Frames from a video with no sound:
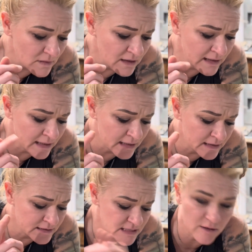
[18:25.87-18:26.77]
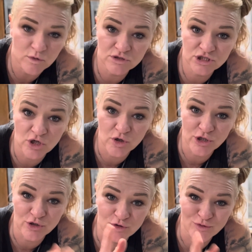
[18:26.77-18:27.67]
And I will show
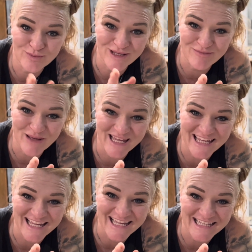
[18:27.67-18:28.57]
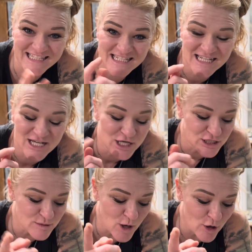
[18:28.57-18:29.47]
you me baking it
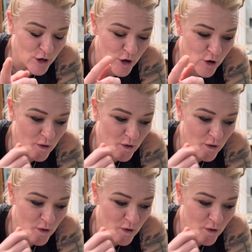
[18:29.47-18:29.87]
tomorrow.